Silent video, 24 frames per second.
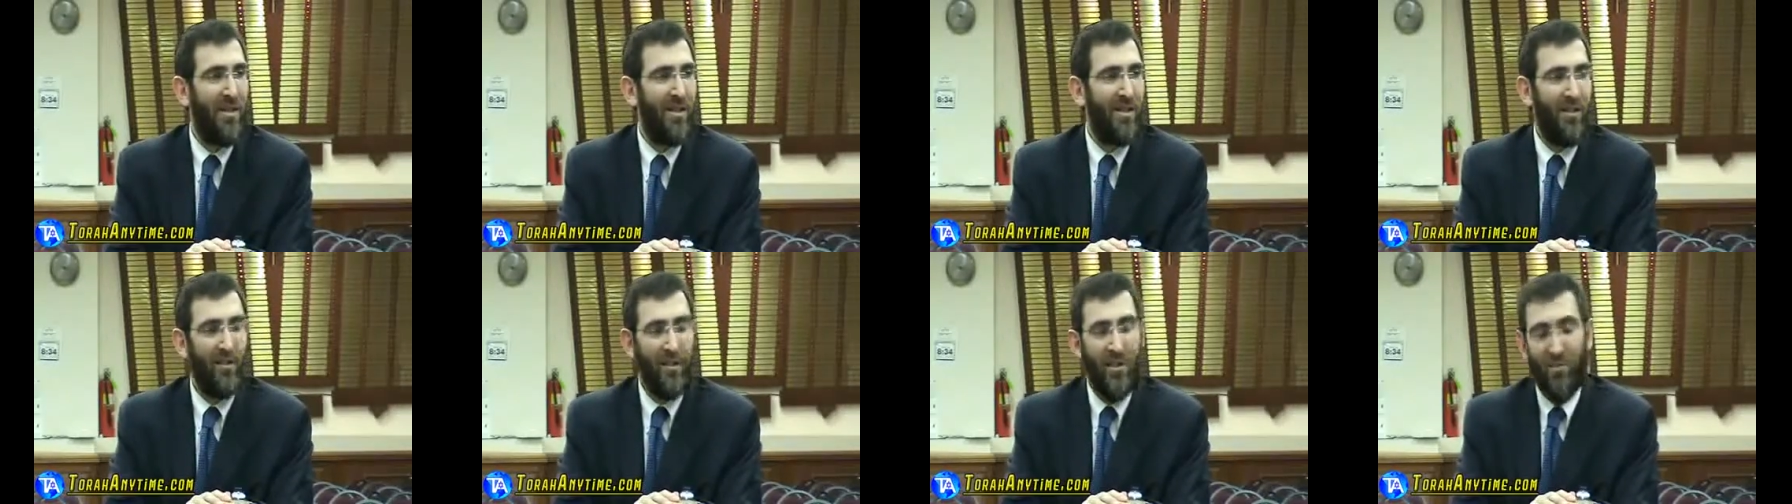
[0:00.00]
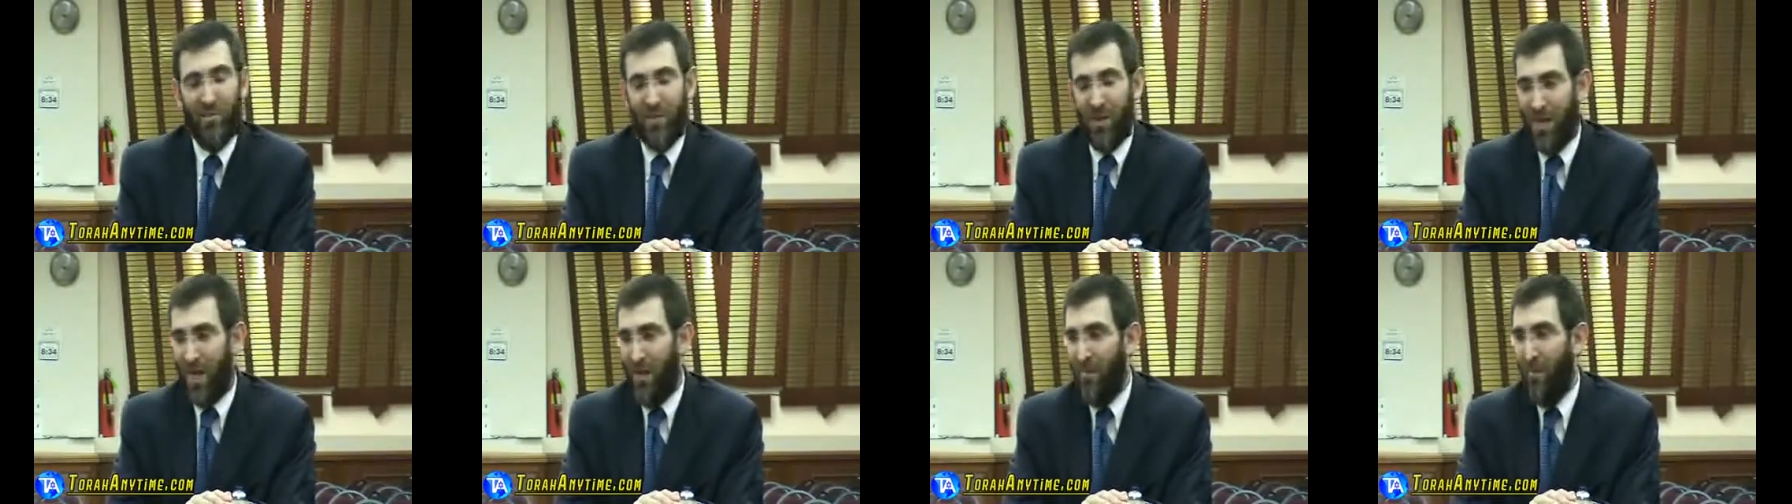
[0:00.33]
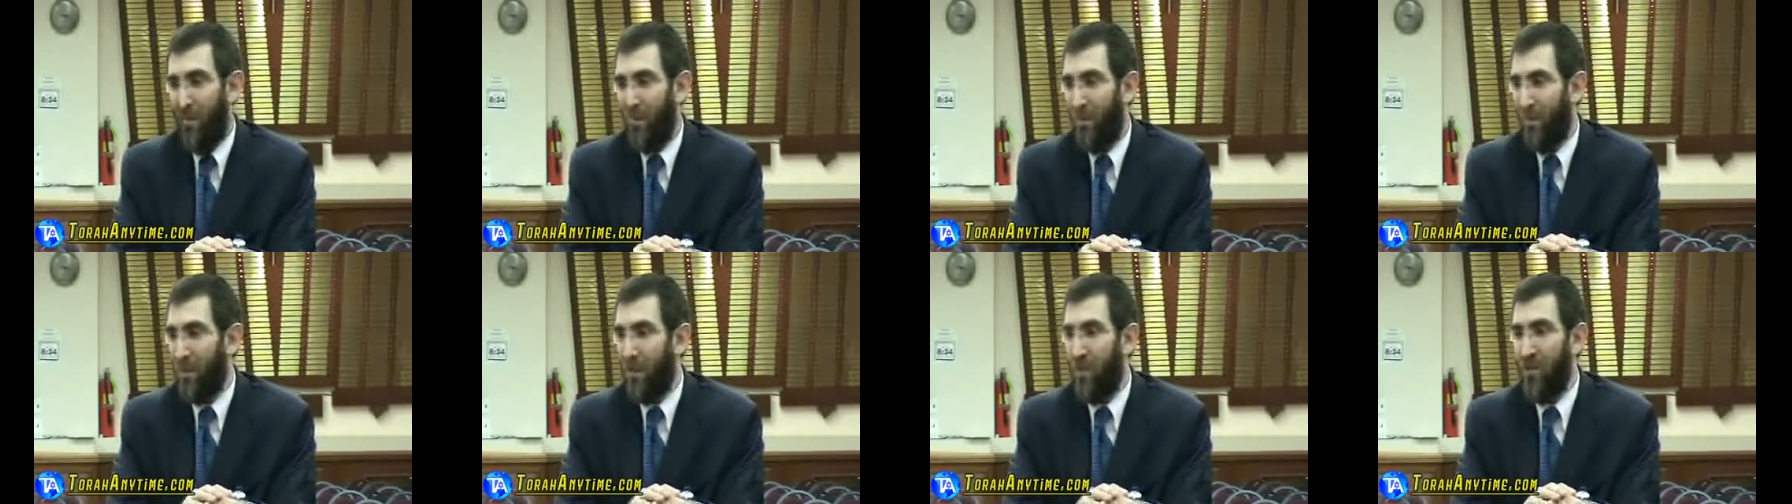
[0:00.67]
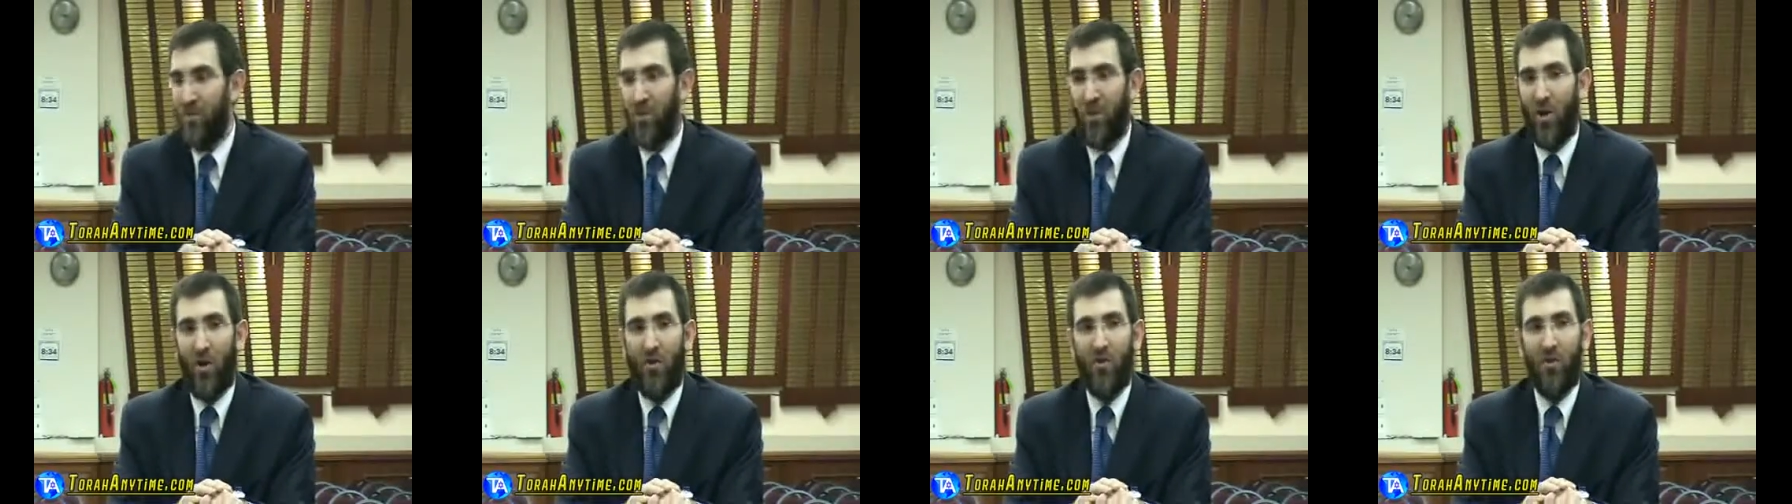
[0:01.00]
So he was the type of
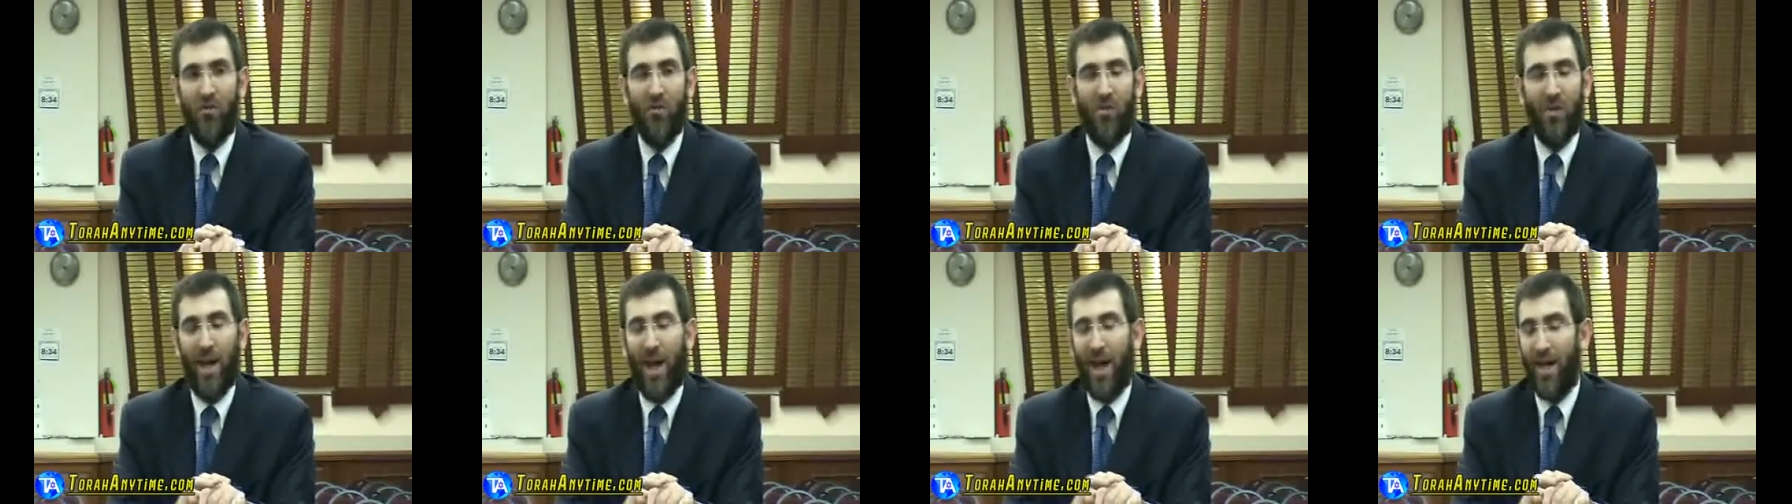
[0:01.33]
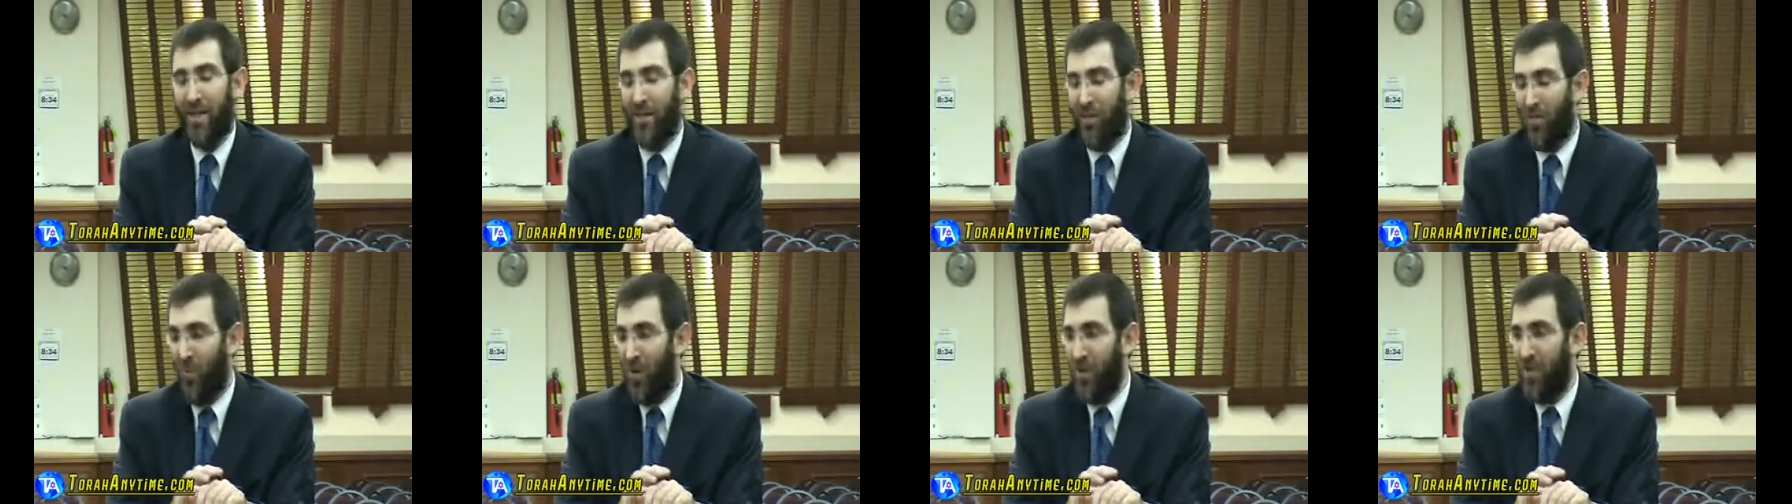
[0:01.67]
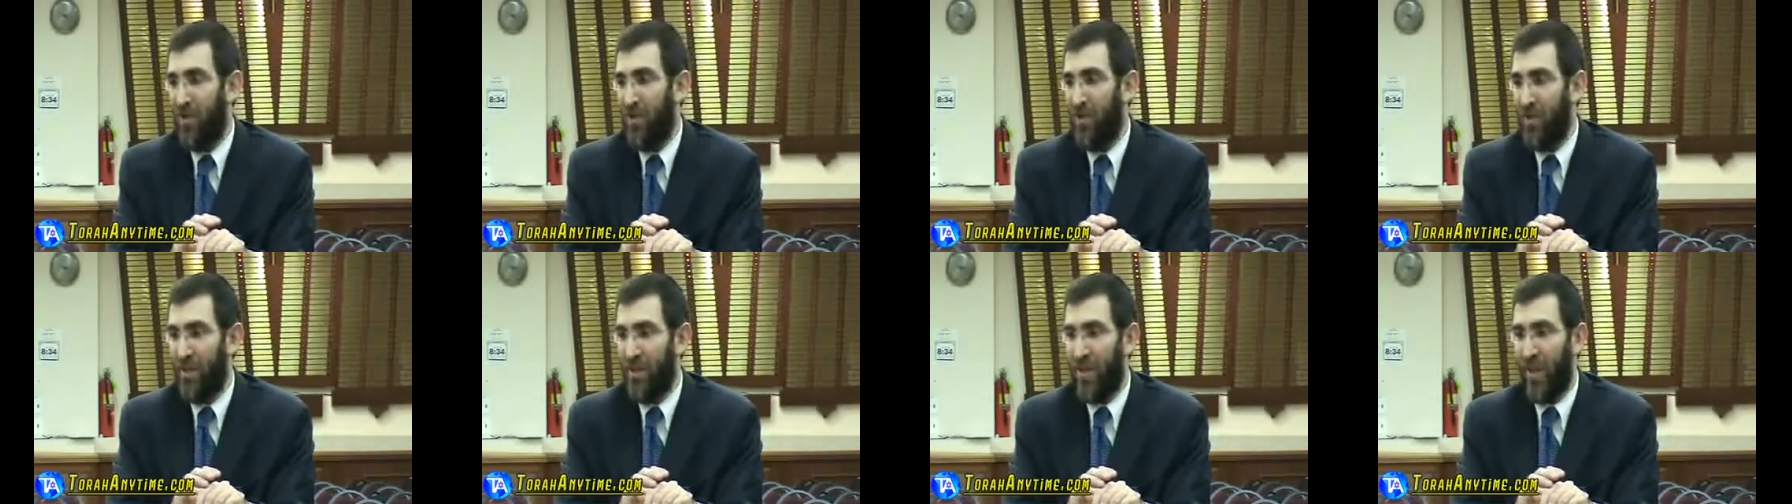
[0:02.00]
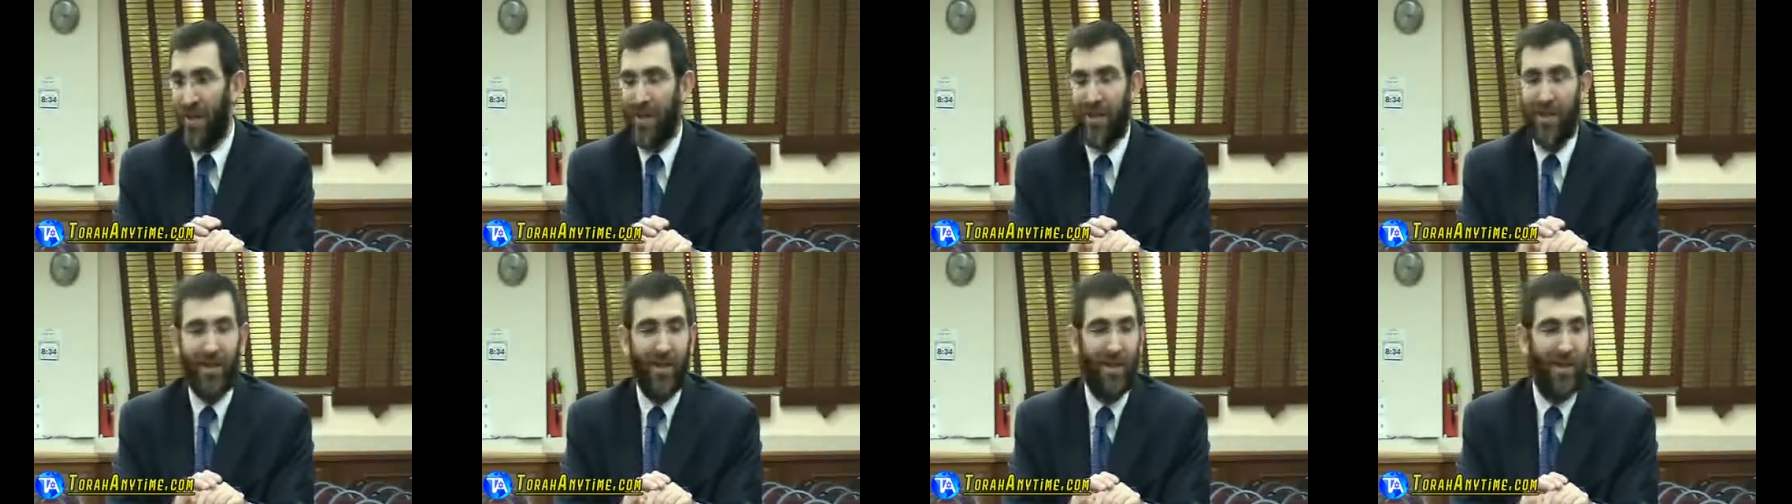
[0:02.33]
person you go to to ask questions
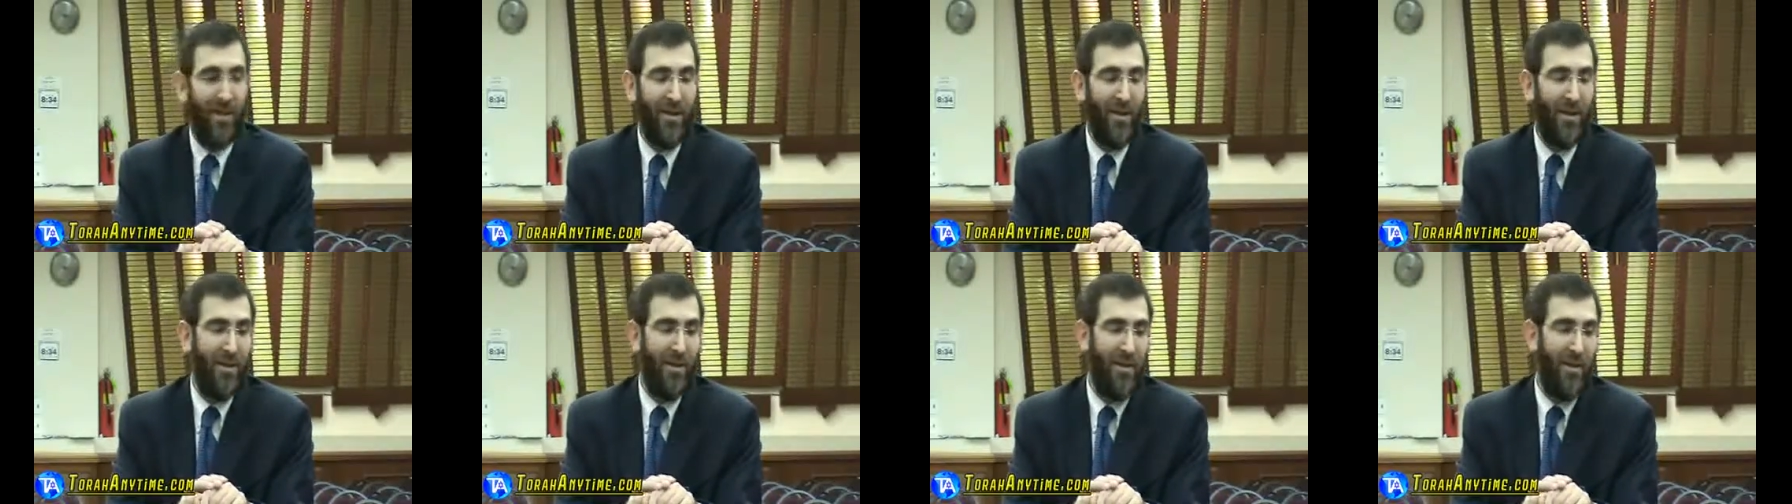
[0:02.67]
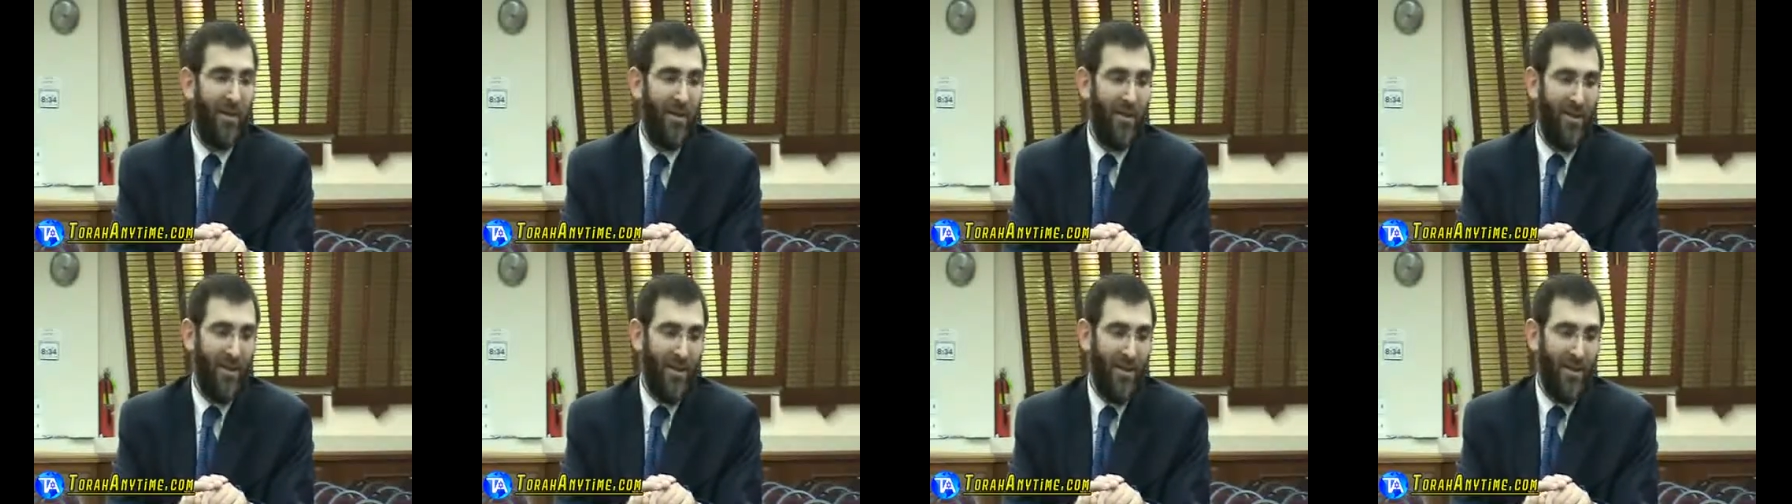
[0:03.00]
like, uh,